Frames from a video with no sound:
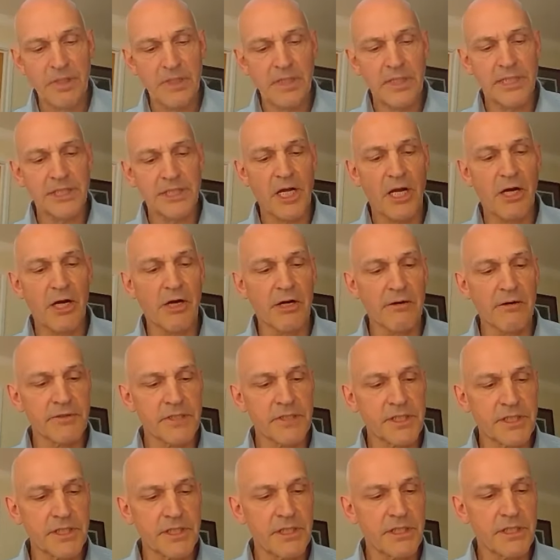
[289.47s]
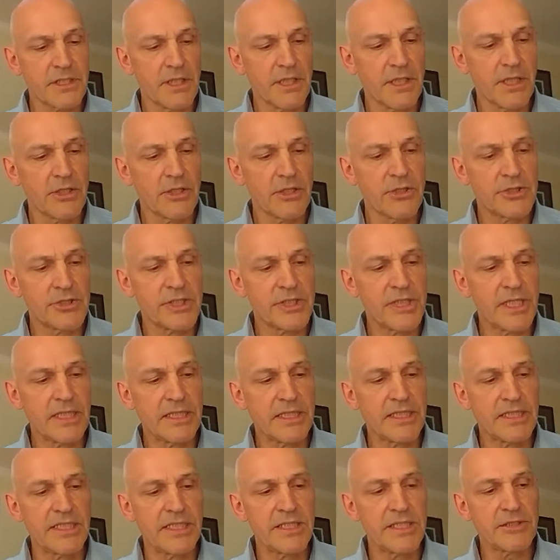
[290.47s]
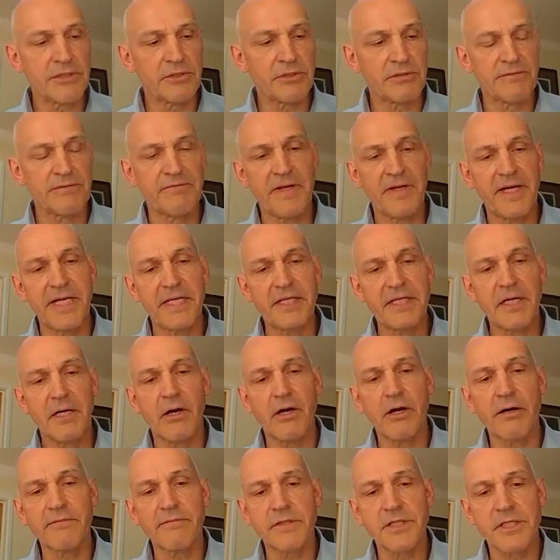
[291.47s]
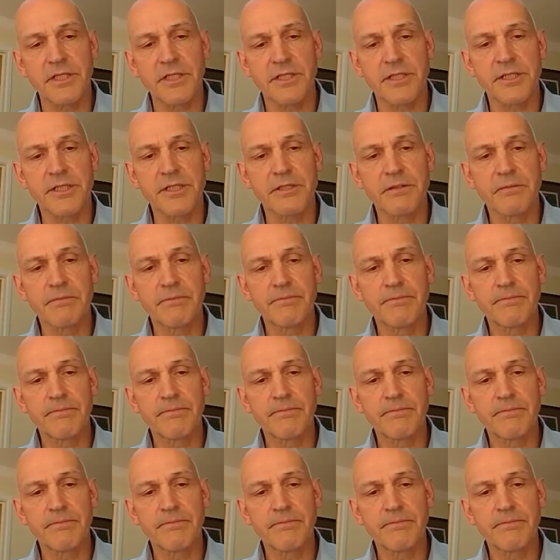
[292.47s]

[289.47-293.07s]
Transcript: is harvested using diesel-fed harvesters.